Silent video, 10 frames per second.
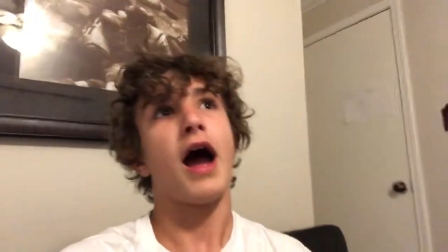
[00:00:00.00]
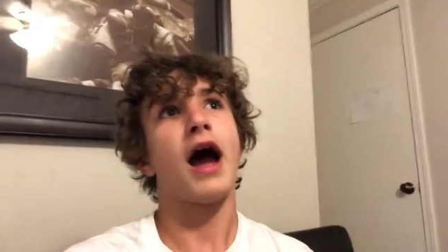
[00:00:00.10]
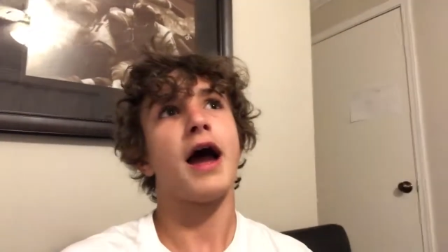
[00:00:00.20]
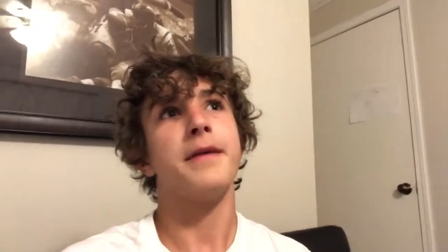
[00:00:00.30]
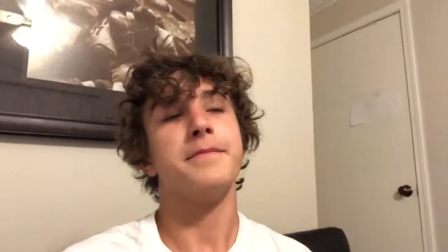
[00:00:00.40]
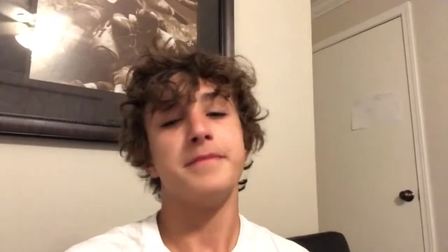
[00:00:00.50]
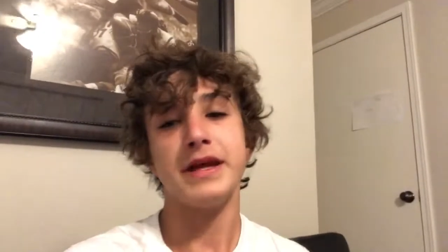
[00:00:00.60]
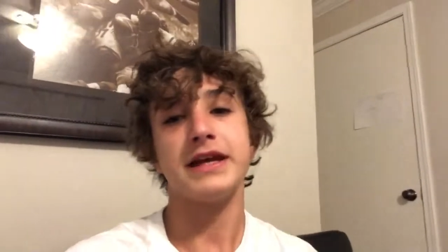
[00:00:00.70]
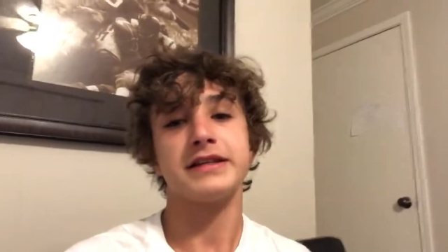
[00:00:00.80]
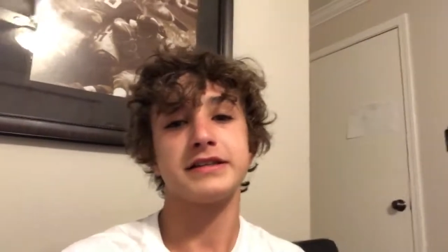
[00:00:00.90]
I
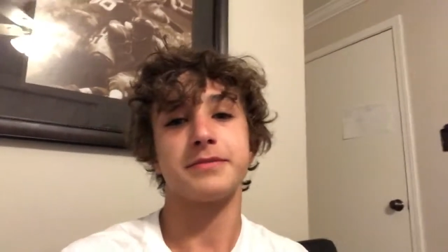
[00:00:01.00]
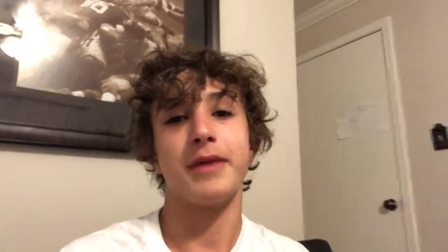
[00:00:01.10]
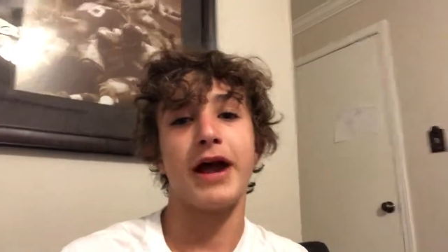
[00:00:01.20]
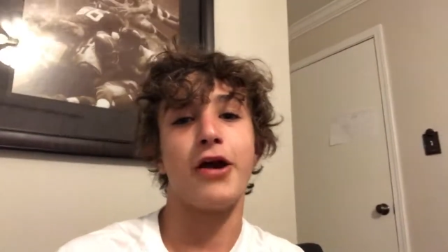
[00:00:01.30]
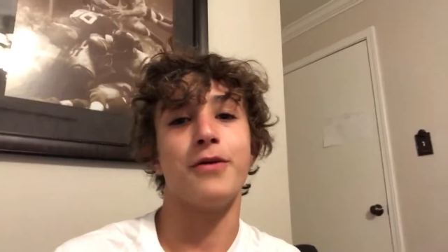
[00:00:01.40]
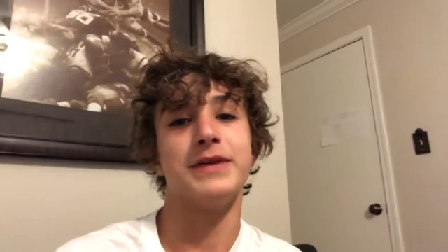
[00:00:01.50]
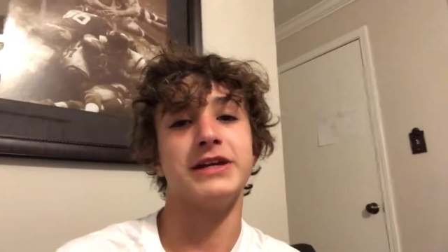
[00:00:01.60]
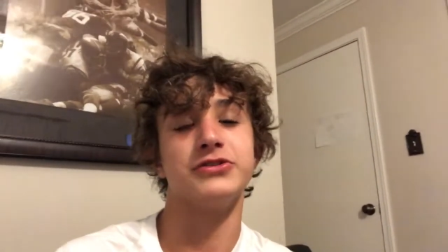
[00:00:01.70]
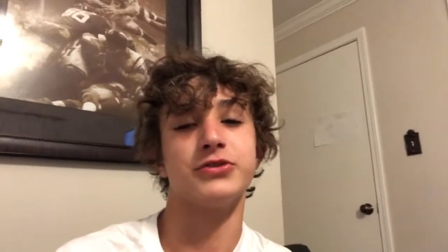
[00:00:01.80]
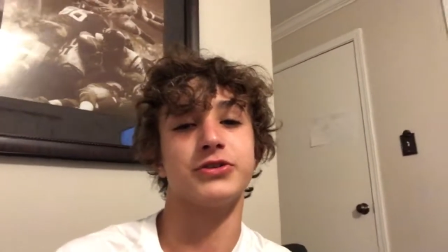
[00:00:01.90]
miss my homie
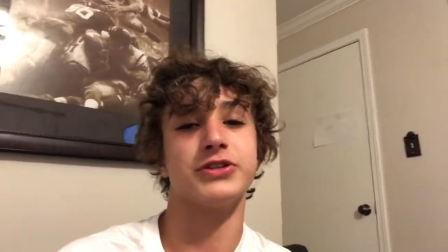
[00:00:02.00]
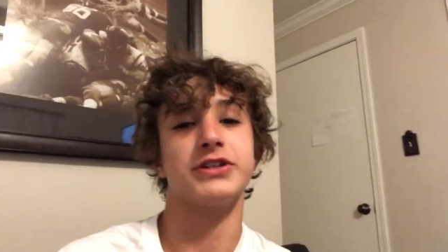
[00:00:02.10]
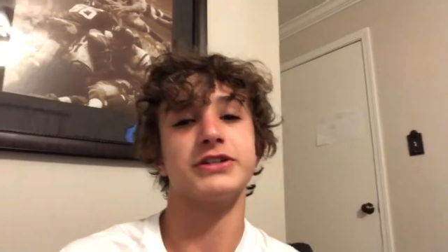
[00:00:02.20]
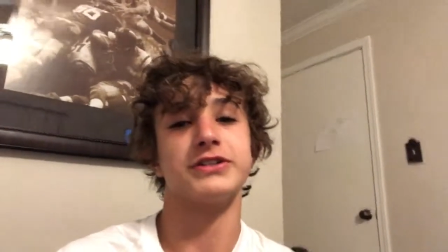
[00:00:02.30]
in Georgia,